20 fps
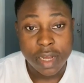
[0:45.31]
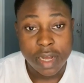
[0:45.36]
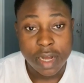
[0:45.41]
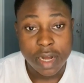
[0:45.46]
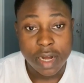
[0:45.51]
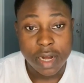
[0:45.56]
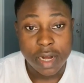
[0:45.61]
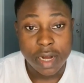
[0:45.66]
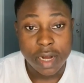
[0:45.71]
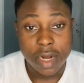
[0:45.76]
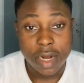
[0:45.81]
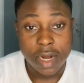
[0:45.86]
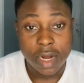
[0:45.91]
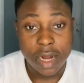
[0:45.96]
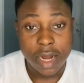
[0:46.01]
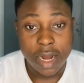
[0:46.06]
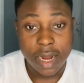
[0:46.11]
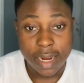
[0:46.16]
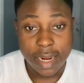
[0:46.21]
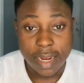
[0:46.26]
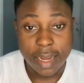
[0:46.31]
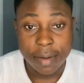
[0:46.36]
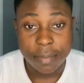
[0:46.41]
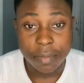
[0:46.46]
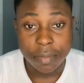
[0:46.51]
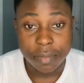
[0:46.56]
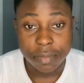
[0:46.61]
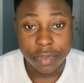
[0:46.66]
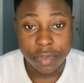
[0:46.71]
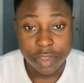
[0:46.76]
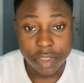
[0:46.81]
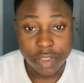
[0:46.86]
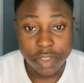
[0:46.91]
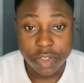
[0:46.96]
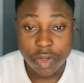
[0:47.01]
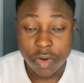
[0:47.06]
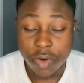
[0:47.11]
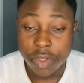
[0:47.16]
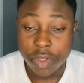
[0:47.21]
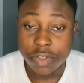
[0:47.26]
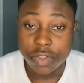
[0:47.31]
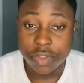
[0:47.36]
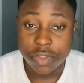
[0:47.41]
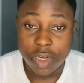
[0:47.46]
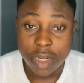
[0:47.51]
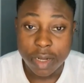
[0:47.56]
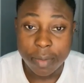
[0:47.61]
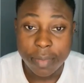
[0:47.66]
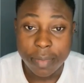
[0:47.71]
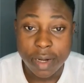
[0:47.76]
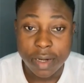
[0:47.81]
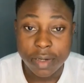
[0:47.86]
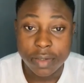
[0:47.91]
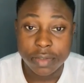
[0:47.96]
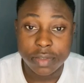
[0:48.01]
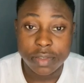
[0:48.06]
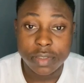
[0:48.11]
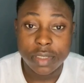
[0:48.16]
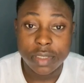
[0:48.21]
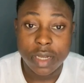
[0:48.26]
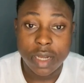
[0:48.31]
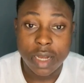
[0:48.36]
I am just going to talk about